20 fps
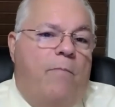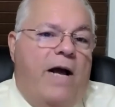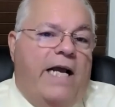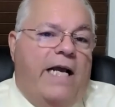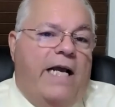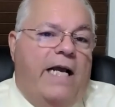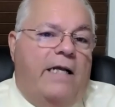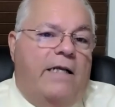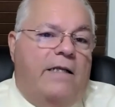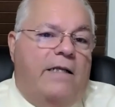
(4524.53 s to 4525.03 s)

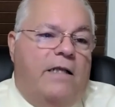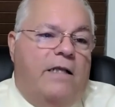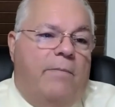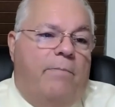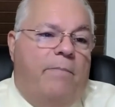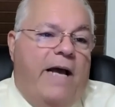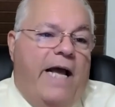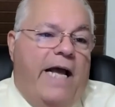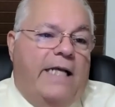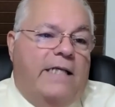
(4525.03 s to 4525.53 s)
ba- the
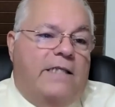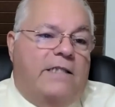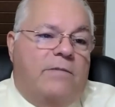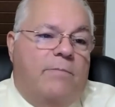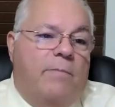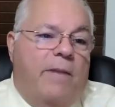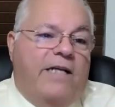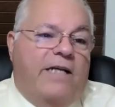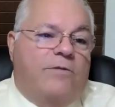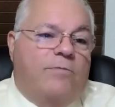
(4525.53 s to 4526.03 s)

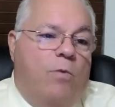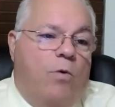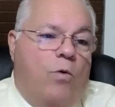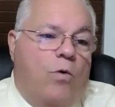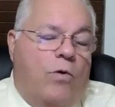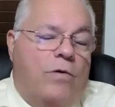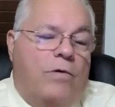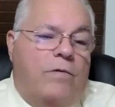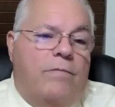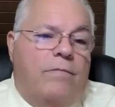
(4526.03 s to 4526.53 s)
base
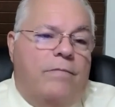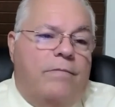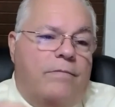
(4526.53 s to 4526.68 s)
baseboard,